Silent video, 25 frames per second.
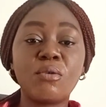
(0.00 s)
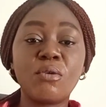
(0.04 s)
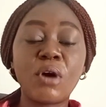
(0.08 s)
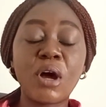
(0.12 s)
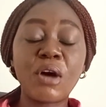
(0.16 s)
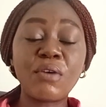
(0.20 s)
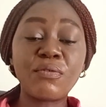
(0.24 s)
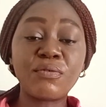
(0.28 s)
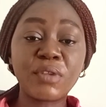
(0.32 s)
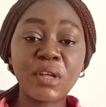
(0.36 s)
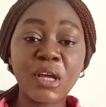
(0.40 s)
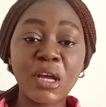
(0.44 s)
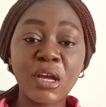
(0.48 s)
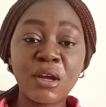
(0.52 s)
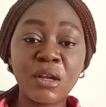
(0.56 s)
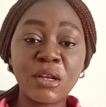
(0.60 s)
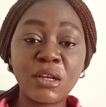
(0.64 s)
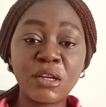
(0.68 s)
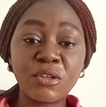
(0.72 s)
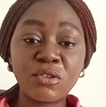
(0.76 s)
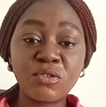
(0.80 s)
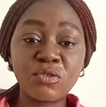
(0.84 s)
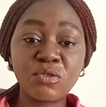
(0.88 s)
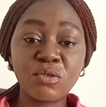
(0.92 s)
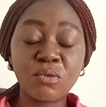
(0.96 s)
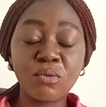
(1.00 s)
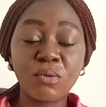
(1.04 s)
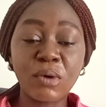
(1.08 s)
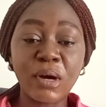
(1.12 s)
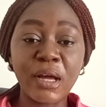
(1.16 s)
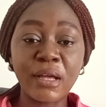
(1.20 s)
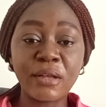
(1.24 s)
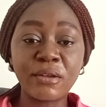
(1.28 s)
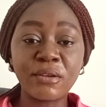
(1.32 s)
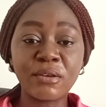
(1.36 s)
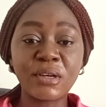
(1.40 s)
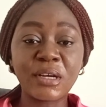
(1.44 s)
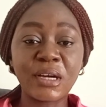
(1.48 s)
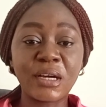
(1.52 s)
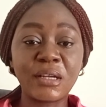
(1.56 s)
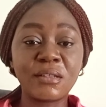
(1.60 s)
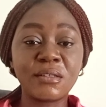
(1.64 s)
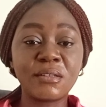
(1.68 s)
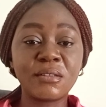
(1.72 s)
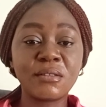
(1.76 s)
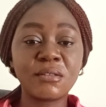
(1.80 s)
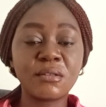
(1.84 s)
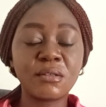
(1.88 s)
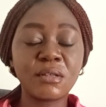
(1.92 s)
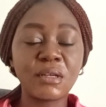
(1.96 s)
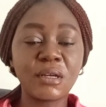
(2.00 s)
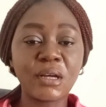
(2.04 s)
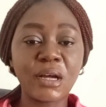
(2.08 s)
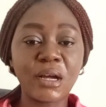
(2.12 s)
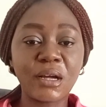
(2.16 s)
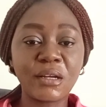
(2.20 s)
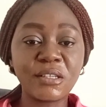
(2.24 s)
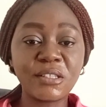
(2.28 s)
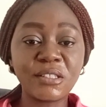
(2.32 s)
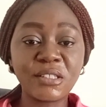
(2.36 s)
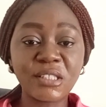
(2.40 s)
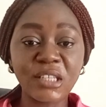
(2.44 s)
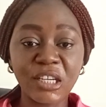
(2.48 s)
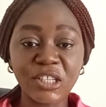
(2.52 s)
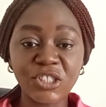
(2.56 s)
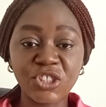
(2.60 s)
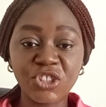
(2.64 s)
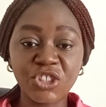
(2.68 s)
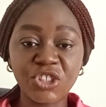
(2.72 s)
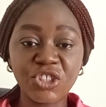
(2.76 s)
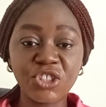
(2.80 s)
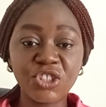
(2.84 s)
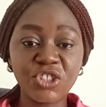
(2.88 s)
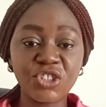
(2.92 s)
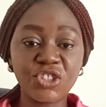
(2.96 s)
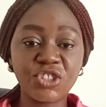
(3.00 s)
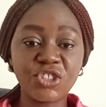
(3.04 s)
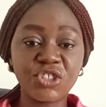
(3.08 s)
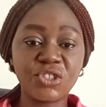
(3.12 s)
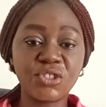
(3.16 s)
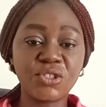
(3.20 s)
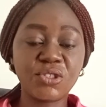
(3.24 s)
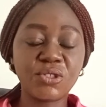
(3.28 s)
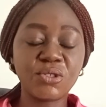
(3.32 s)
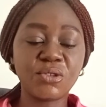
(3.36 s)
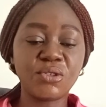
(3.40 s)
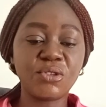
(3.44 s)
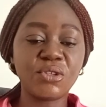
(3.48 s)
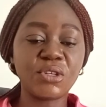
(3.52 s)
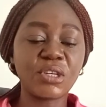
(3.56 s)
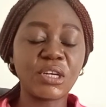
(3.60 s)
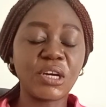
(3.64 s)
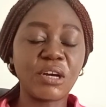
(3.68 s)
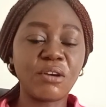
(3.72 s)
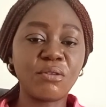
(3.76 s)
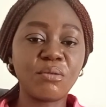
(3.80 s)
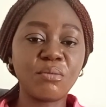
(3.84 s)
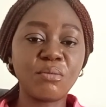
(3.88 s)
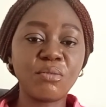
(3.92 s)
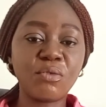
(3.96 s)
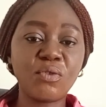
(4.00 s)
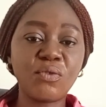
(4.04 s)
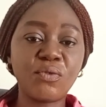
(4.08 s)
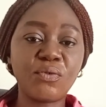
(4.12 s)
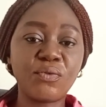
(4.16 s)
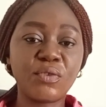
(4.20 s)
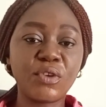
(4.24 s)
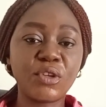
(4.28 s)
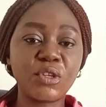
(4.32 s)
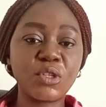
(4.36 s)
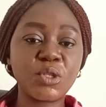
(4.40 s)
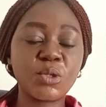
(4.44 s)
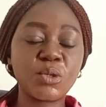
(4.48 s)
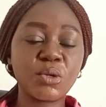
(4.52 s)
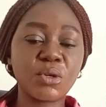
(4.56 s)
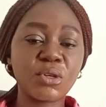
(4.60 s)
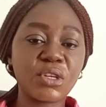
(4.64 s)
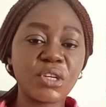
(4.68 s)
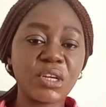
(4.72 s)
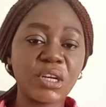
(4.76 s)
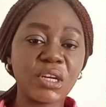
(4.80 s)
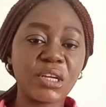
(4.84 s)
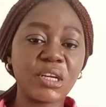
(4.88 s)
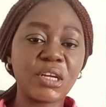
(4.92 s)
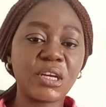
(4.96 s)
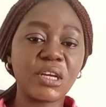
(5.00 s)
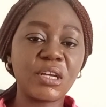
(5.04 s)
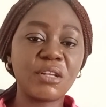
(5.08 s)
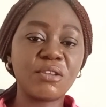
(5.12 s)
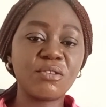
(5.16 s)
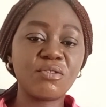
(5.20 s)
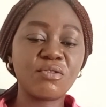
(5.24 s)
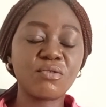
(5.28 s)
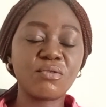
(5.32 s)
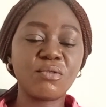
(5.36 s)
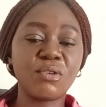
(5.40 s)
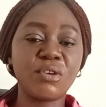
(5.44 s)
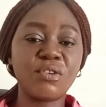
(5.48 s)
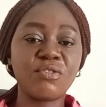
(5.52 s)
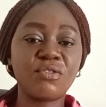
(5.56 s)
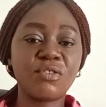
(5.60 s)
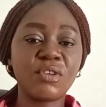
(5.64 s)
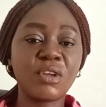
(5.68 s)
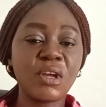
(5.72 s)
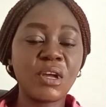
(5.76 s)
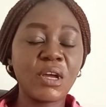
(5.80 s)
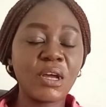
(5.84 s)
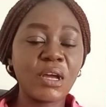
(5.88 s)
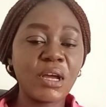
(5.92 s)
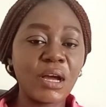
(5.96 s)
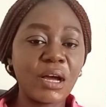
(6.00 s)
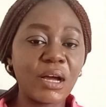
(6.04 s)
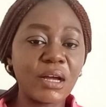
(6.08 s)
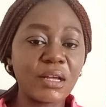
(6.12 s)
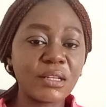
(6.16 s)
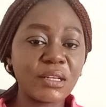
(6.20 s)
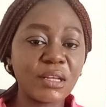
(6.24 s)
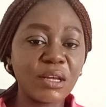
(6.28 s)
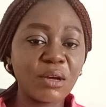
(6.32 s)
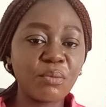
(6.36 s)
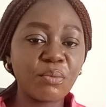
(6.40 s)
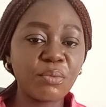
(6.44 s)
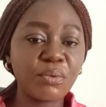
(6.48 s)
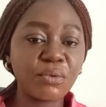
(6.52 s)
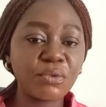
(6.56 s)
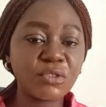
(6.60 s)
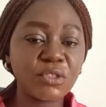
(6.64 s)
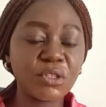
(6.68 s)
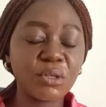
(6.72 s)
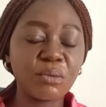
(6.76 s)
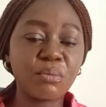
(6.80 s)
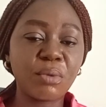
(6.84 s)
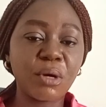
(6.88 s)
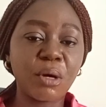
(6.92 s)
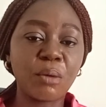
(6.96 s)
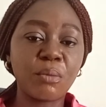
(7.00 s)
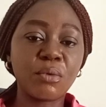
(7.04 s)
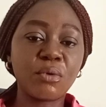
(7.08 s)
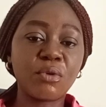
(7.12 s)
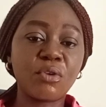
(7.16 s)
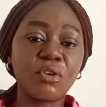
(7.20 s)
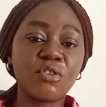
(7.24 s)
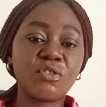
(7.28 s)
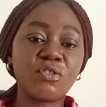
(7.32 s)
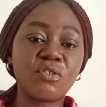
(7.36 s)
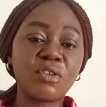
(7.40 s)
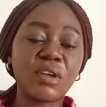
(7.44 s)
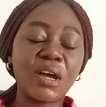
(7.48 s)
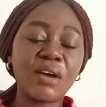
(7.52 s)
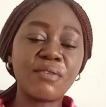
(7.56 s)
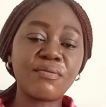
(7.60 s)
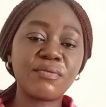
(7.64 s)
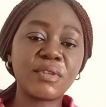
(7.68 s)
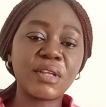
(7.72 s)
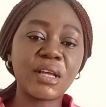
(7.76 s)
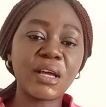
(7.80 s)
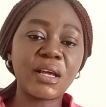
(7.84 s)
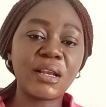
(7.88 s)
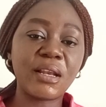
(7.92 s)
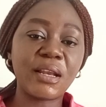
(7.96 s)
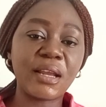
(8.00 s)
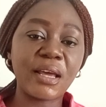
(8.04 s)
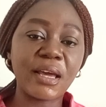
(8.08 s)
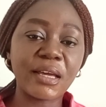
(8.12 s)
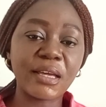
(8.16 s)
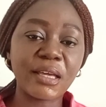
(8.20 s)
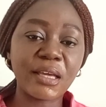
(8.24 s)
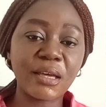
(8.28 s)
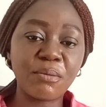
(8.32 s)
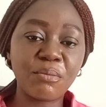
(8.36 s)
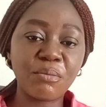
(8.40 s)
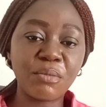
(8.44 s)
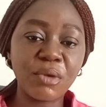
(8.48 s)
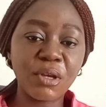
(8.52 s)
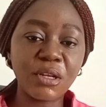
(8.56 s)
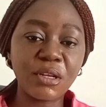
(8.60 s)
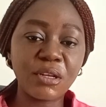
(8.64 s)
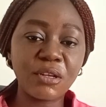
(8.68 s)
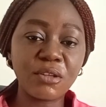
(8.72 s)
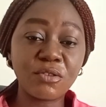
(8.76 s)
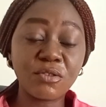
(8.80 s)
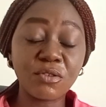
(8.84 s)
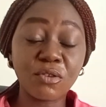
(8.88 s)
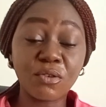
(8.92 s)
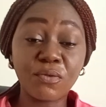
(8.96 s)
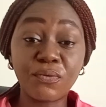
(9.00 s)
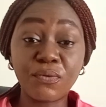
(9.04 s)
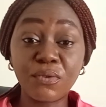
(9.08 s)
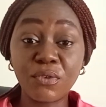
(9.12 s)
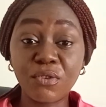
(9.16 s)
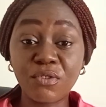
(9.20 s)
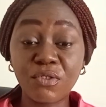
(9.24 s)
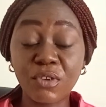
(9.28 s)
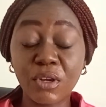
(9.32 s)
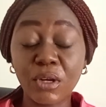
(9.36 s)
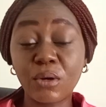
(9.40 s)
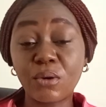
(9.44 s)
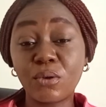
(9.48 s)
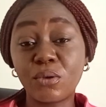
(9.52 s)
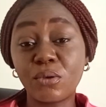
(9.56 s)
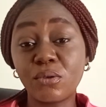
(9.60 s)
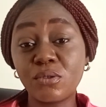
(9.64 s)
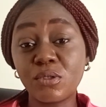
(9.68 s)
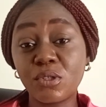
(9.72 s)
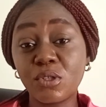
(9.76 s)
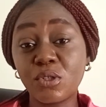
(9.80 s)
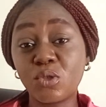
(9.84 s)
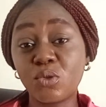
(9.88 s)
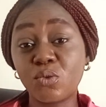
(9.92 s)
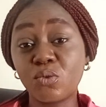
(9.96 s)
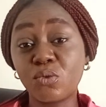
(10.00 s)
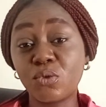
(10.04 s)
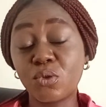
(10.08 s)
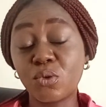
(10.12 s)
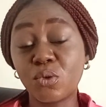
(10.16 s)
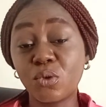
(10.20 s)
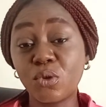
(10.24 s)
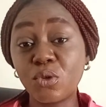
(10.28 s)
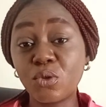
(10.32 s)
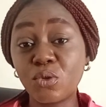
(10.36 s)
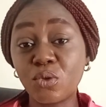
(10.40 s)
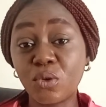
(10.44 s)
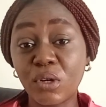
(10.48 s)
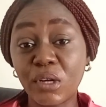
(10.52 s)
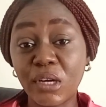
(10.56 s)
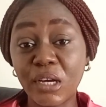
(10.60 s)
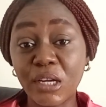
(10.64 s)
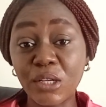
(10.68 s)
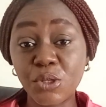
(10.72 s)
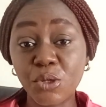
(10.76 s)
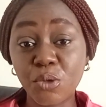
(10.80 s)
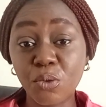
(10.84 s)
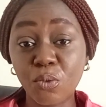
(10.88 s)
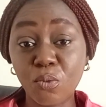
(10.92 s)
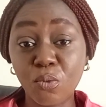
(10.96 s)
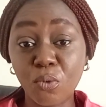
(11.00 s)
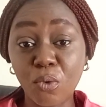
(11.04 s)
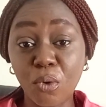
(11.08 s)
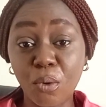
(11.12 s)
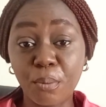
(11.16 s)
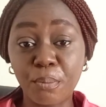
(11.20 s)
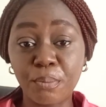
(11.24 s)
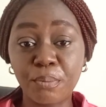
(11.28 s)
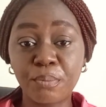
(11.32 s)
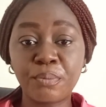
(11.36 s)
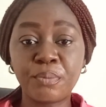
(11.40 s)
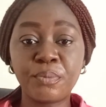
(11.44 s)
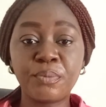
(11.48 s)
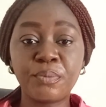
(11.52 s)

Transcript: After a little while, you can interchange it, so you can remove it, soak again, squeeze, and then put it back, because after like a minute or few seconds, it is going to get warm.